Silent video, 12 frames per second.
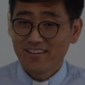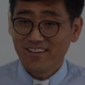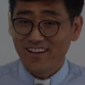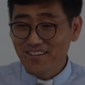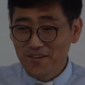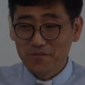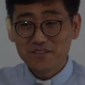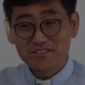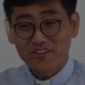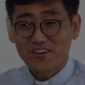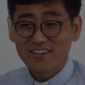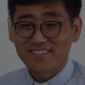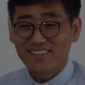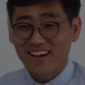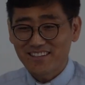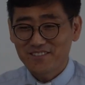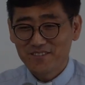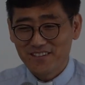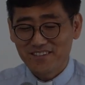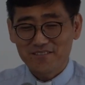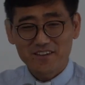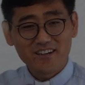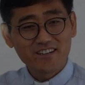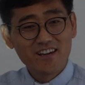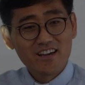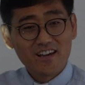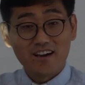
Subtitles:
Yeah, we saw it last week, right?